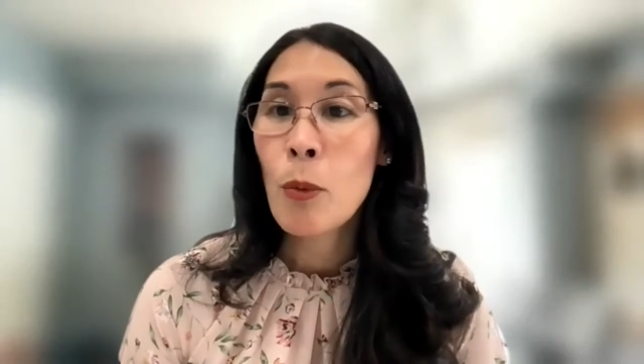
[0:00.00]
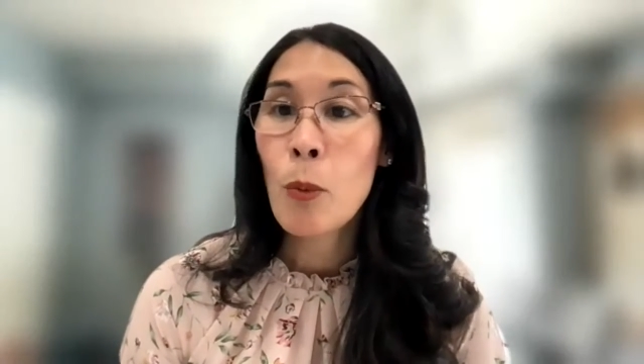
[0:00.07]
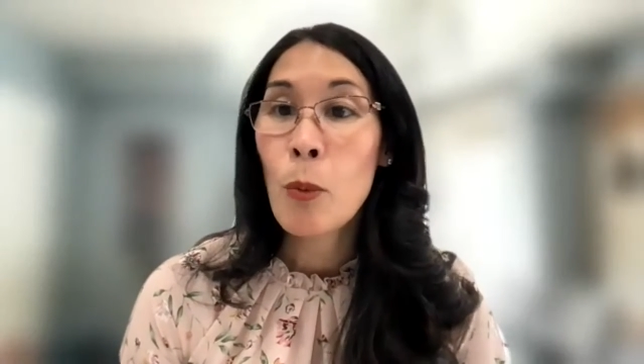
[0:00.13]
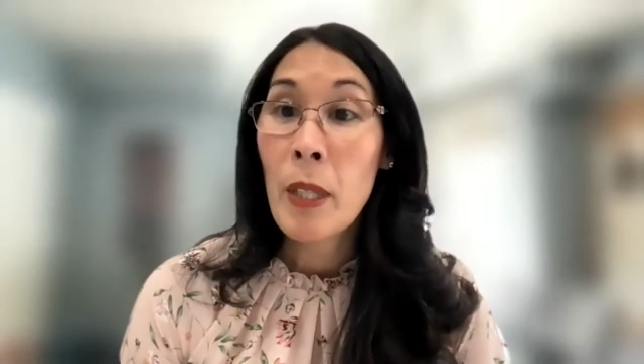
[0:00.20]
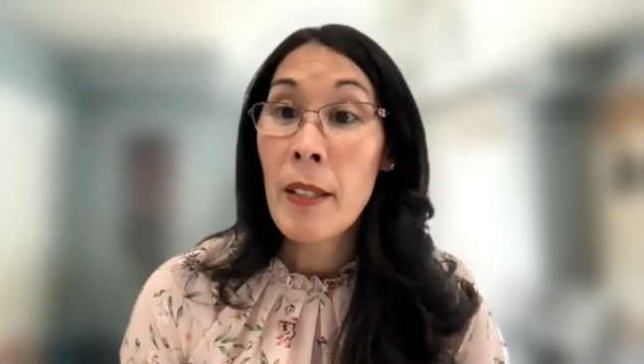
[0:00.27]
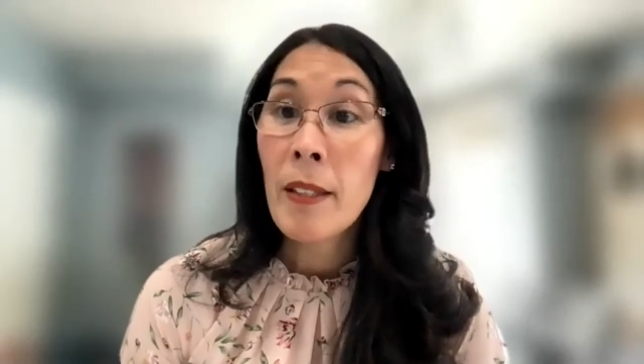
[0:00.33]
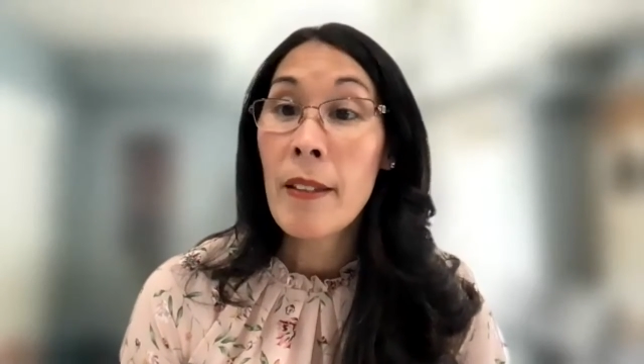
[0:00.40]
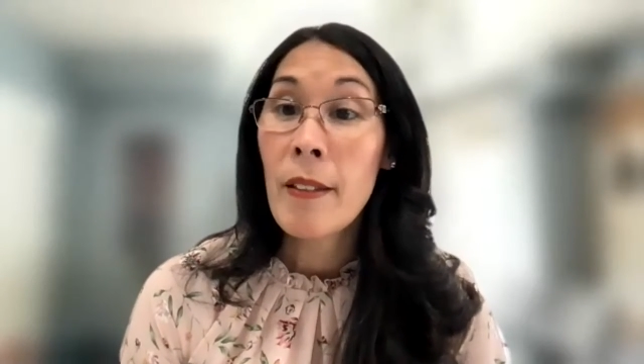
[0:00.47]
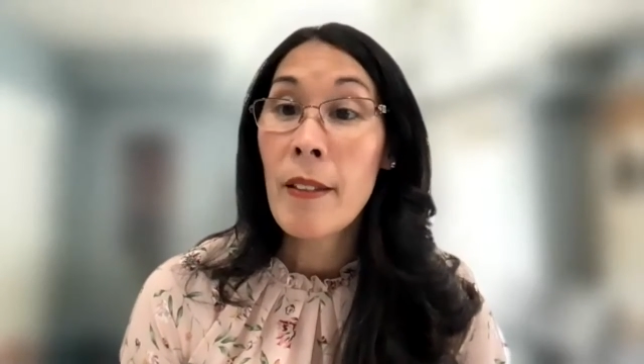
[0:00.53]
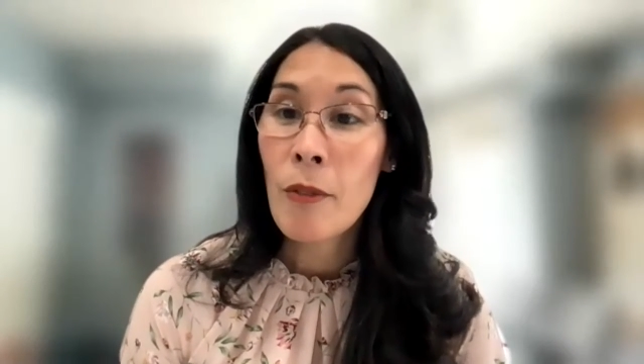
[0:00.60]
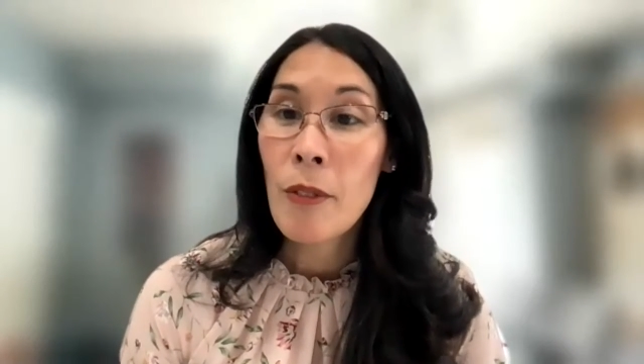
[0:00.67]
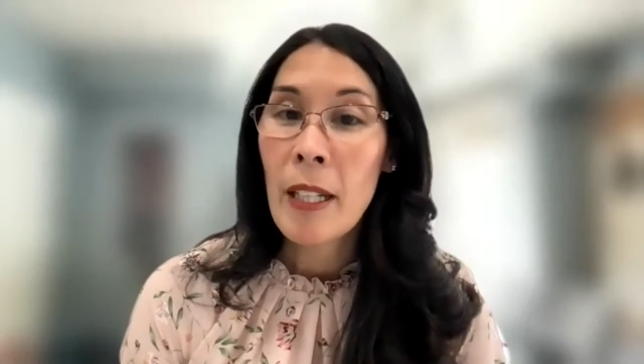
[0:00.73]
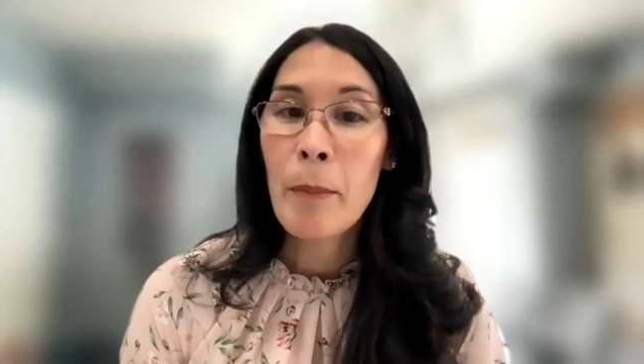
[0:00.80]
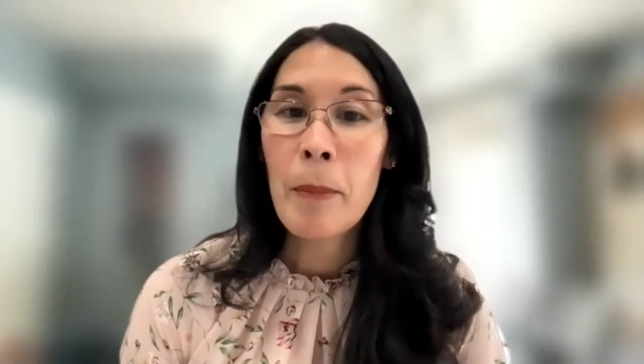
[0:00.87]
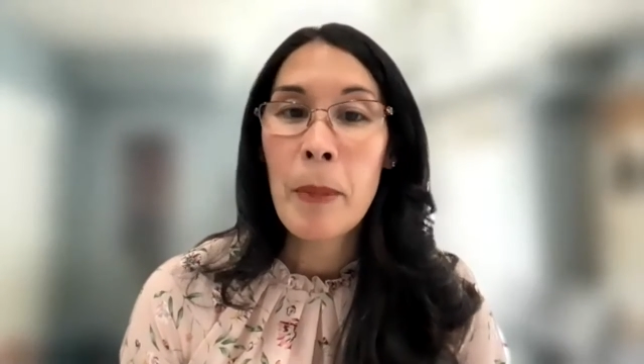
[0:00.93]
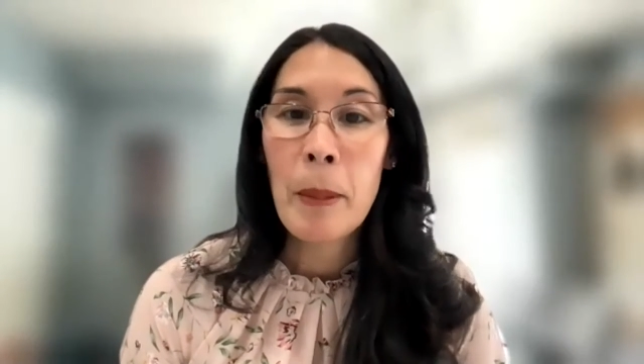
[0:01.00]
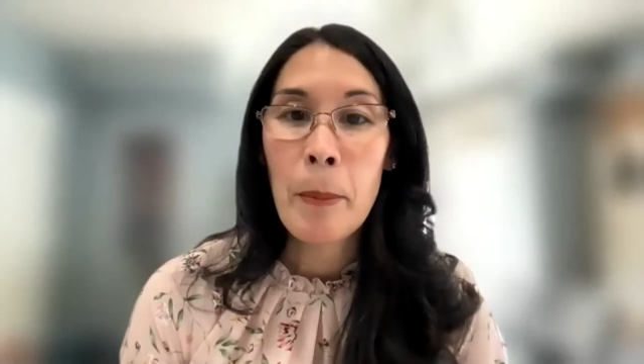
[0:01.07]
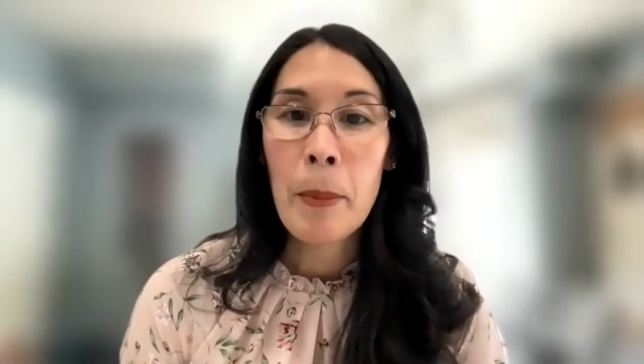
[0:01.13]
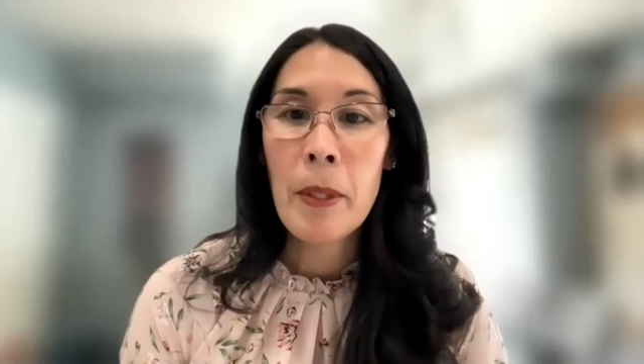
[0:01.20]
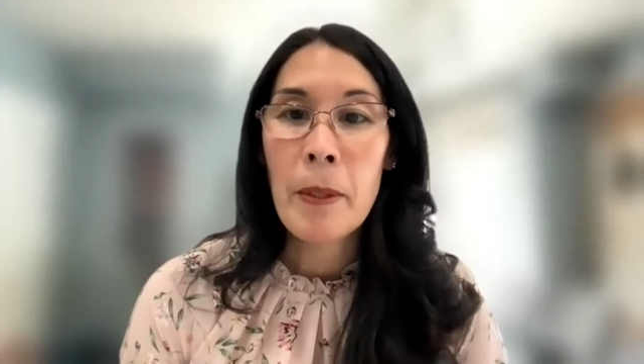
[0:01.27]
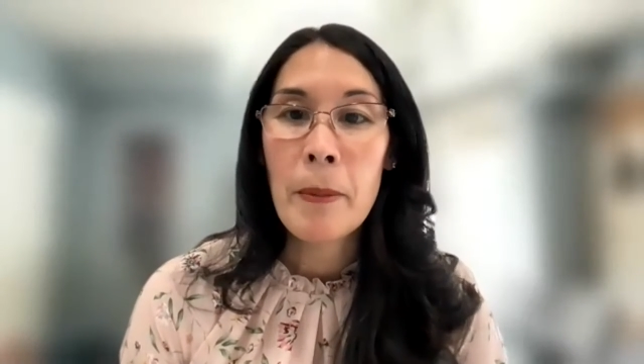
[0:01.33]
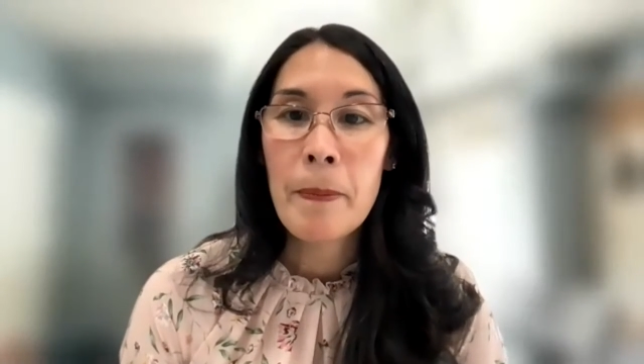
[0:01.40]
with the right
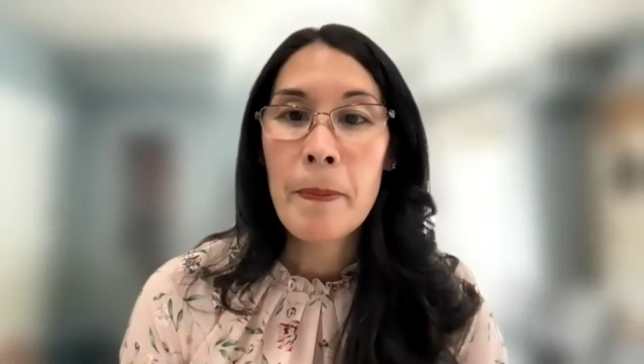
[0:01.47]
people.